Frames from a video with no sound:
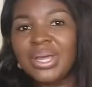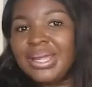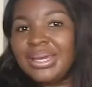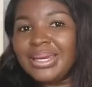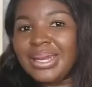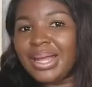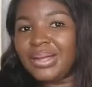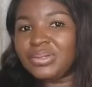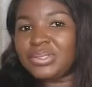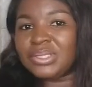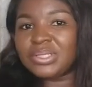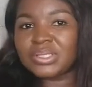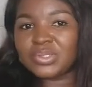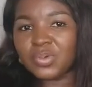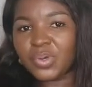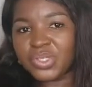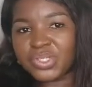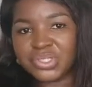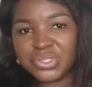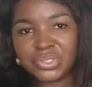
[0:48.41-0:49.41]
Now this
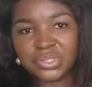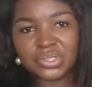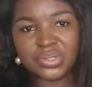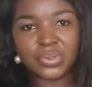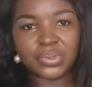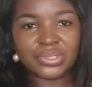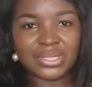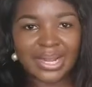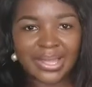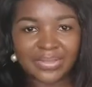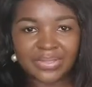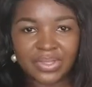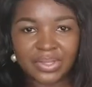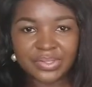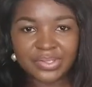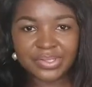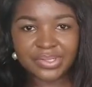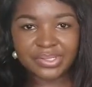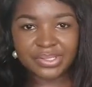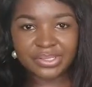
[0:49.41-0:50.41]
question goes like
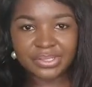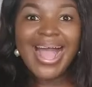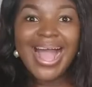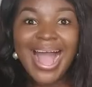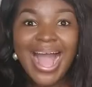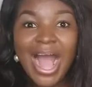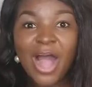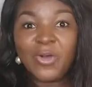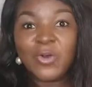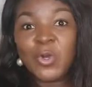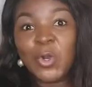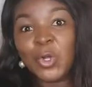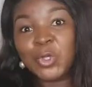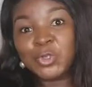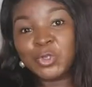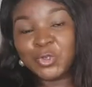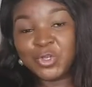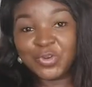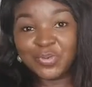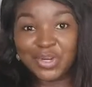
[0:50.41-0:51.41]
this: how long
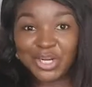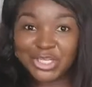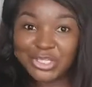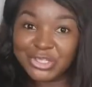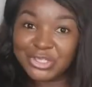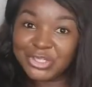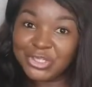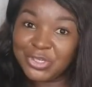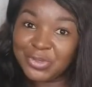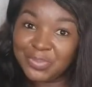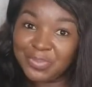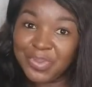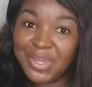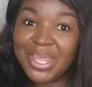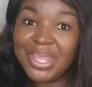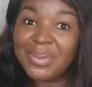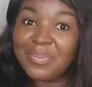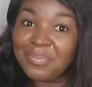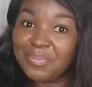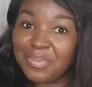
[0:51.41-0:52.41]
should a relationship
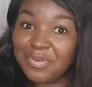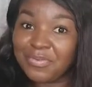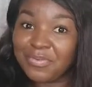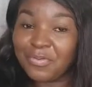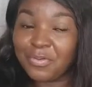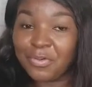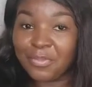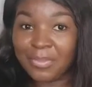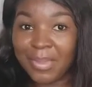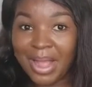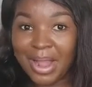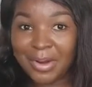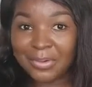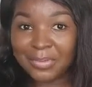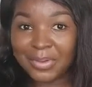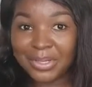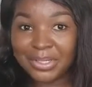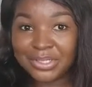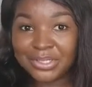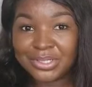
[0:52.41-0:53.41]
be before
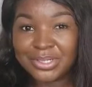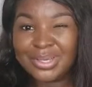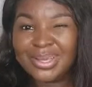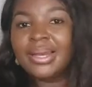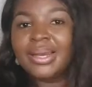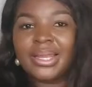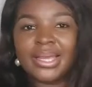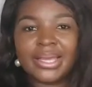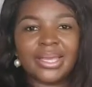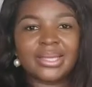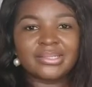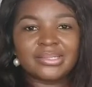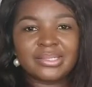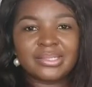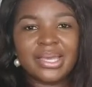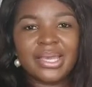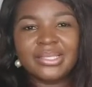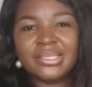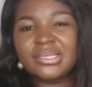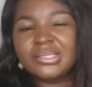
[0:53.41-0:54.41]
marriage? Like I
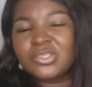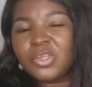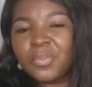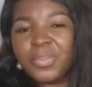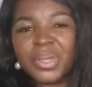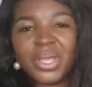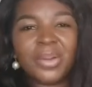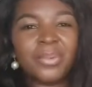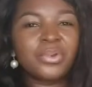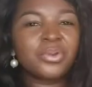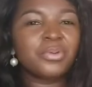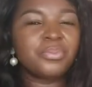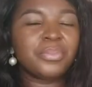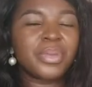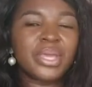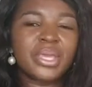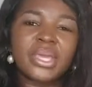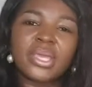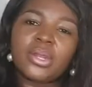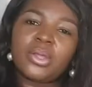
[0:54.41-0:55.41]
said, this topic, I'm going to
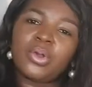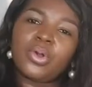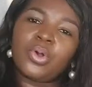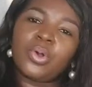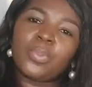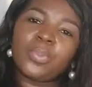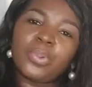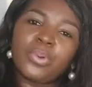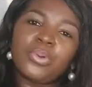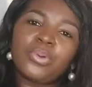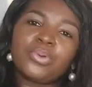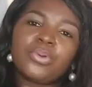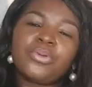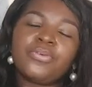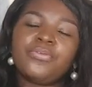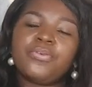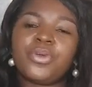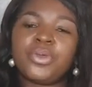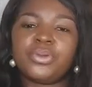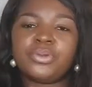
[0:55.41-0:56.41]
make it open
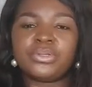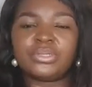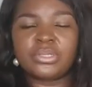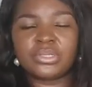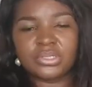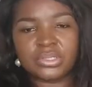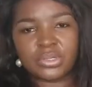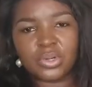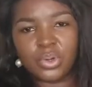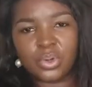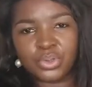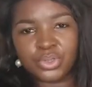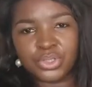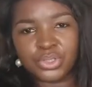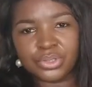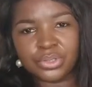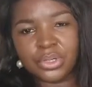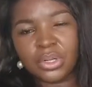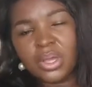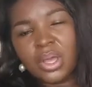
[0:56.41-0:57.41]
for your
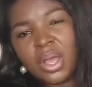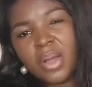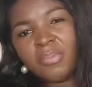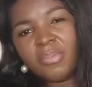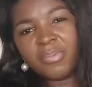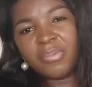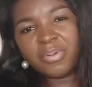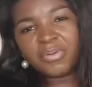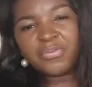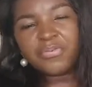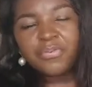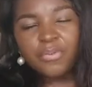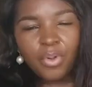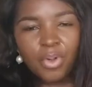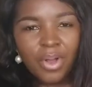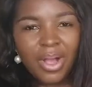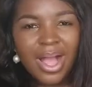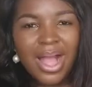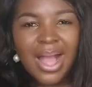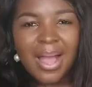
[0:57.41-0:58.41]
discussion. But
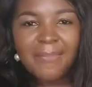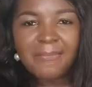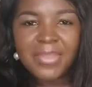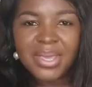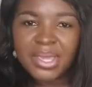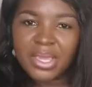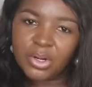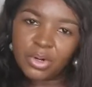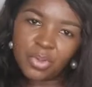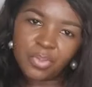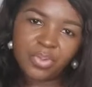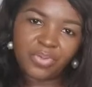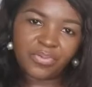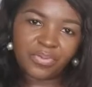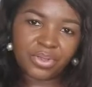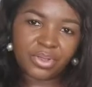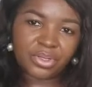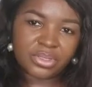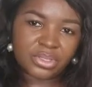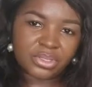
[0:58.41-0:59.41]
before I make it open for
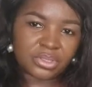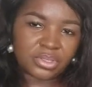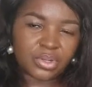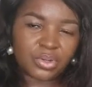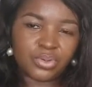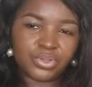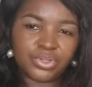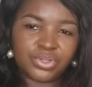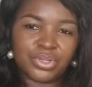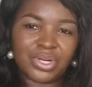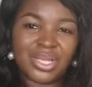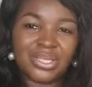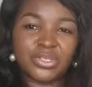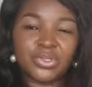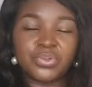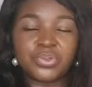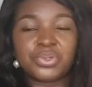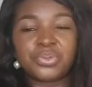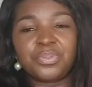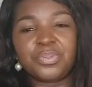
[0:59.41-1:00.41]
your discussion, I just
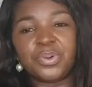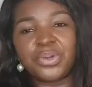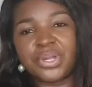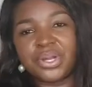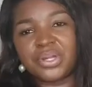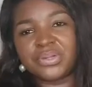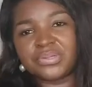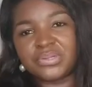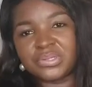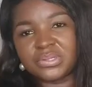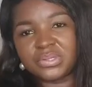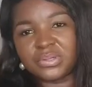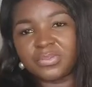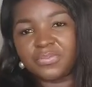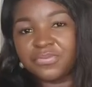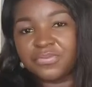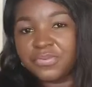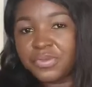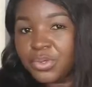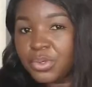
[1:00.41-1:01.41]
want to point out some
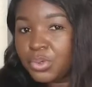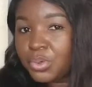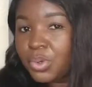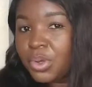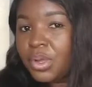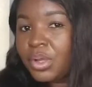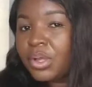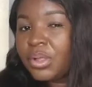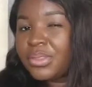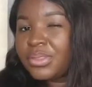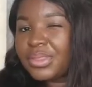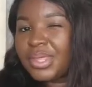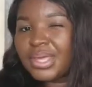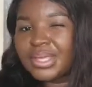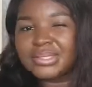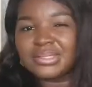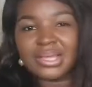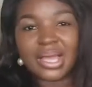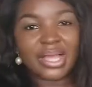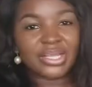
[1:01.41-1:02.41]
few
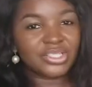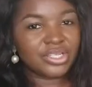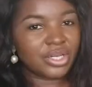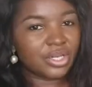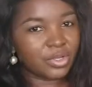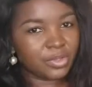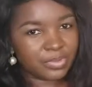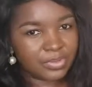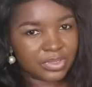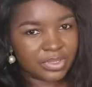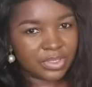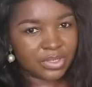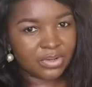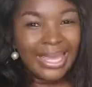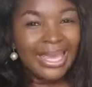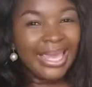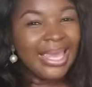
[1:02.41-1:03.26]
things actually observed.